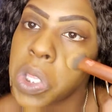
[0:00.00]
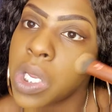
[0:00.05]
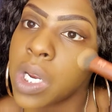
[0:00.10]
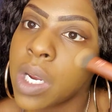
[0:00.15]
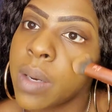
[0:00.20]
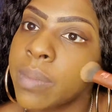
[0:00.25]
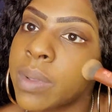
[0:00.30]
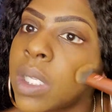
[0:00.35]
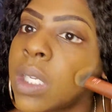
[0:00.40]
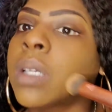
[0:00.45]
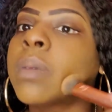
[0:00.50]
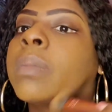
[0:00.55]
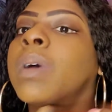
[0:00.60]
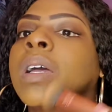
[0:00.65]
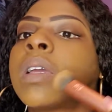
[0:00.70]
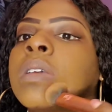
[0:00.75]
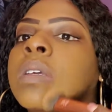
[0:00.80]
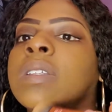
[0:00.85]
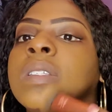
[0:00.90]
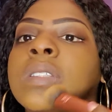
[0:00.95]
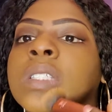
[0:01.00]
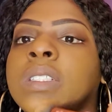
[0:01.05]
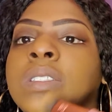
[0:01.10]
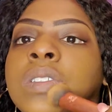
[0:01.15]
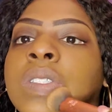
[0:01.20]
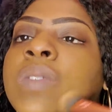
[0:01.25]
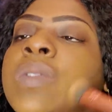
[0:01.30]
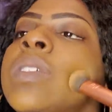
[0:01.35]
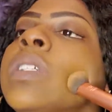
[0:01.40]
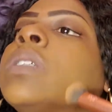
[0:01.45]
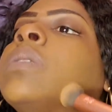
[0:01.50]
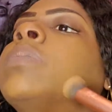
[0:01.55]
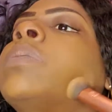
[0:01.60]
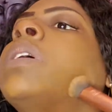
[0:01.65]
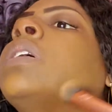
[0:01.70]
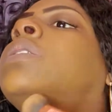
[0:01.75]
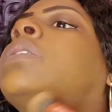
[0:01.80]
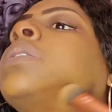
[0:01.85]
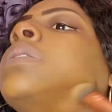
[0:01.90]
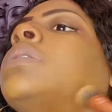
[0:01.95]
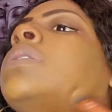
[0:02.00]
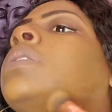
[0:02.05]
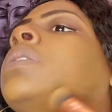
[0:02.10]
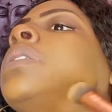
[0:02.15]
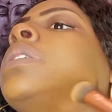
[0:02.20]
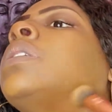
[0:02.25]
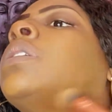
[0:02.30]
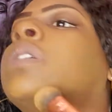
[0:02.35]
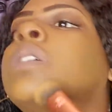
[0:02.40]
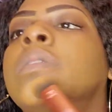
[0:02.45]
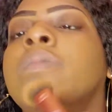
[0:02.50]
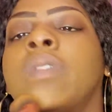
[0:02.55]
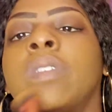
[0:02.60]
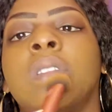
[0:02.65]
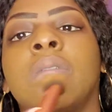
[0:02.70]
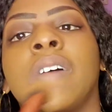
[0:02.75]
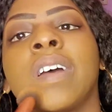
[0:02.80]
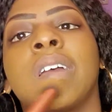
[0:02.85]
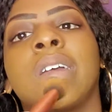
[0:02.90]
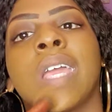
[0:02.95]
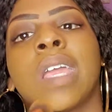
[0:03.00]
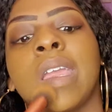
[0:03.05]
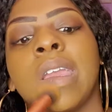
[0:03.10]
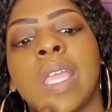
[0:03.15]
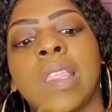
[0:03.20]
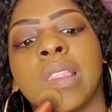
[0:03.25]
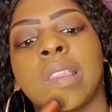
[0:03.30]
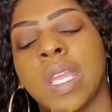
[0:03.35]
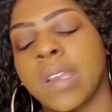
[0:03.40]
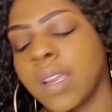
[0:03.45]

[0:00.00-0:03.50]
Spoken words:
I'm thinking about using Juvia's Place concealer, even though I hate their